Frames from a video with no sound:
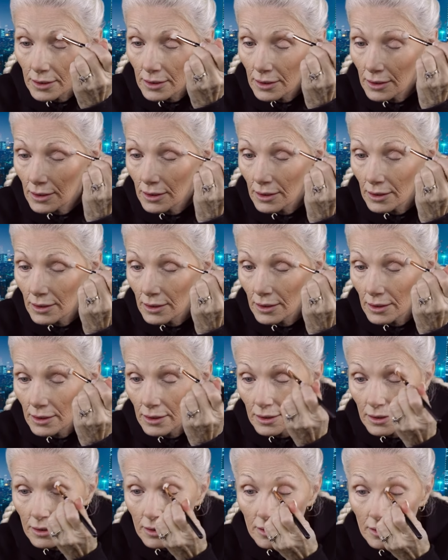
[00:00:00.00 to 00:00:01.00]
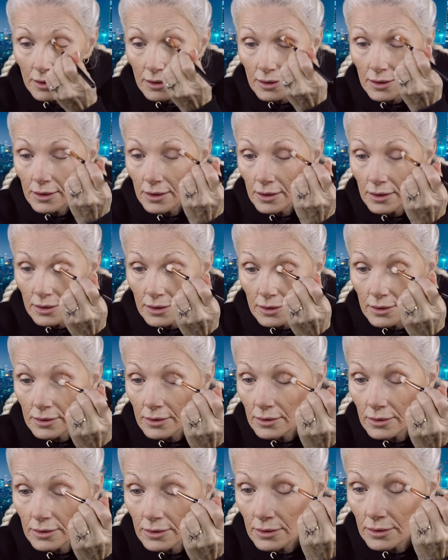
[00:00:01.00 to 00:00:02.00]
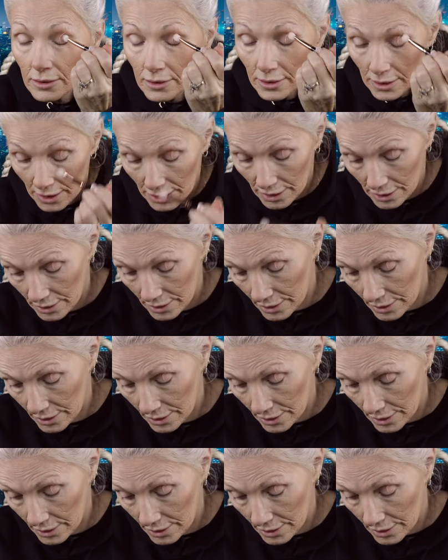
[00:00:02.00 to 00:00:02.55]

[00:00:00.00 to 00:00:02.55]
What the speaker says: [no speech]